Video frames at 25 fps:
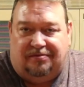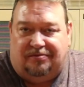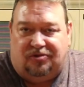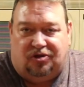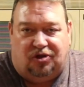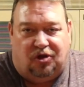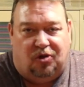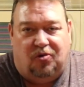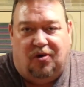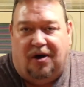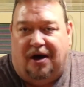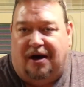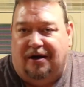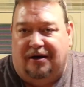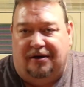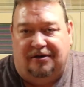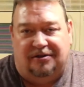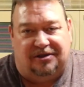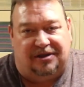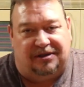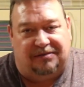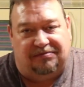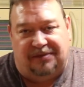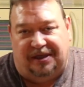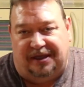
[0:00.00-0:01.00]
2
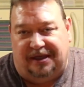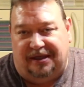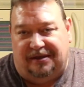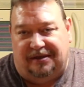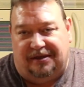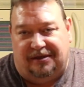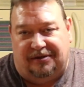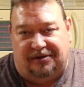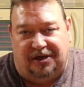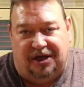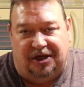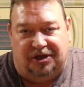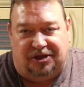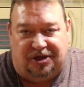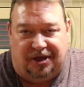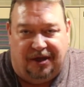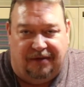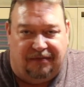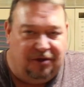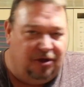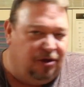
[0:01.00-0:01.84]
hours in the Dutch oven.